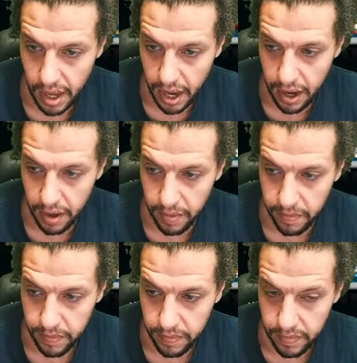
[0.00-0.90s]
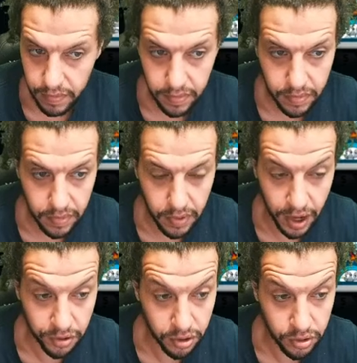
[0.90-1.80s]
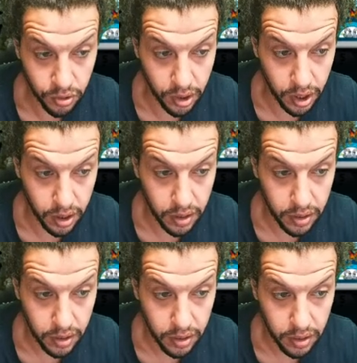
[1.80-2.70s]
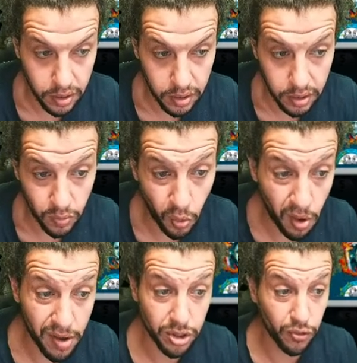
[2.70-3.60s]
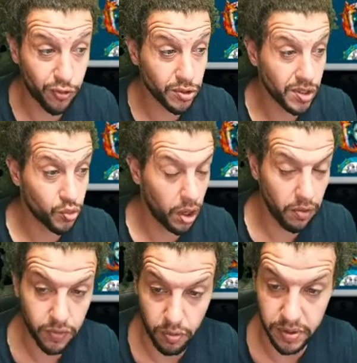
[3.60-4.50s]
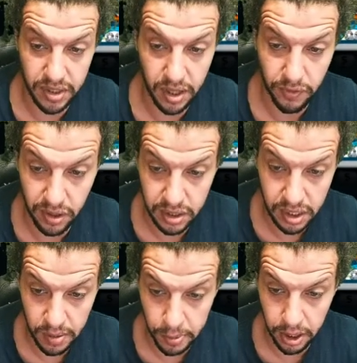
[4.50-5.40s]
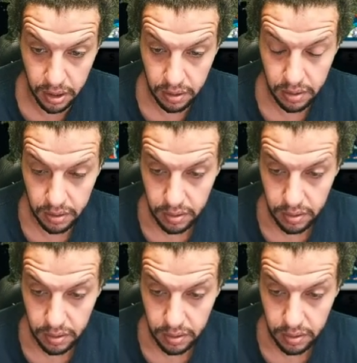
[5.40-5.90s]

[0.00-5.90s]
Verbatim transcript: Damn. I didn't know that. Whoa, he went to 1412? He'll be definitely sleeping.